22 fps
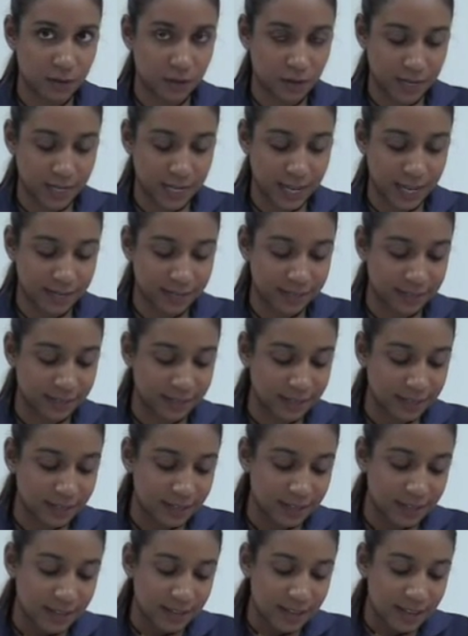Again.
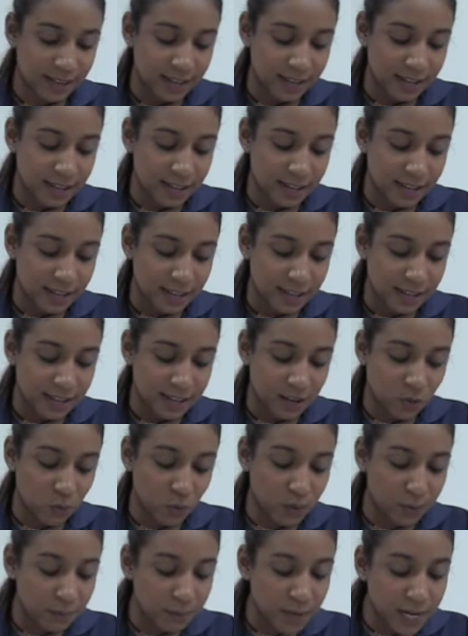
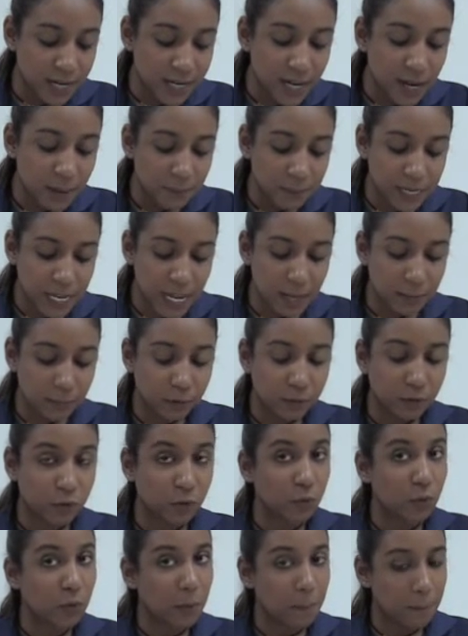We may not be able
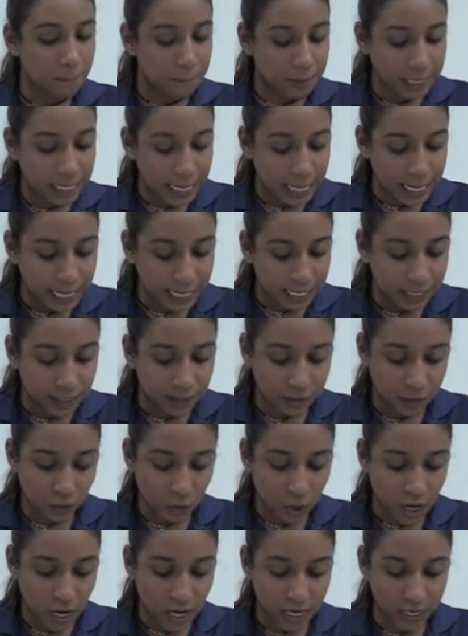to blank
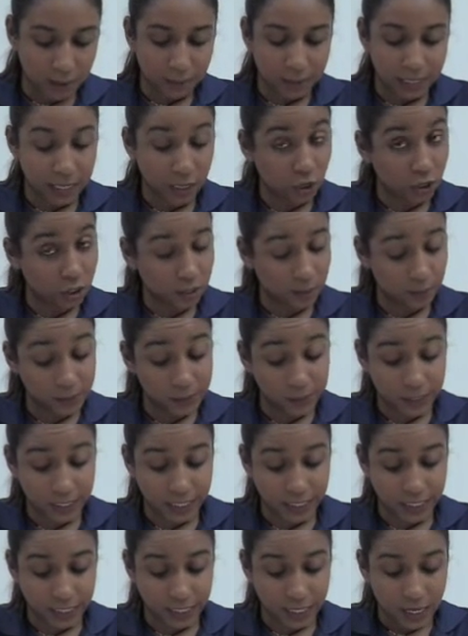crime in our
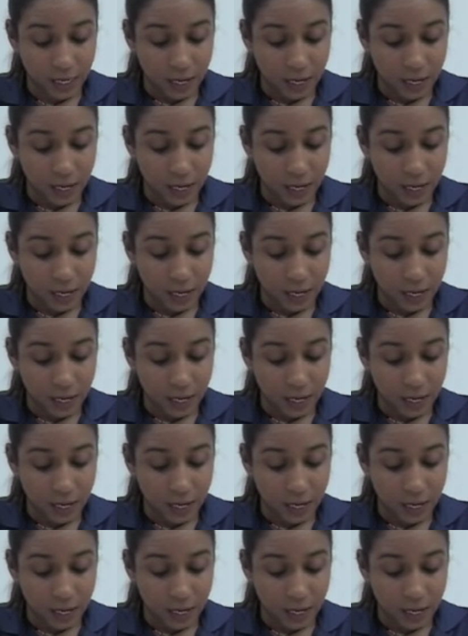community,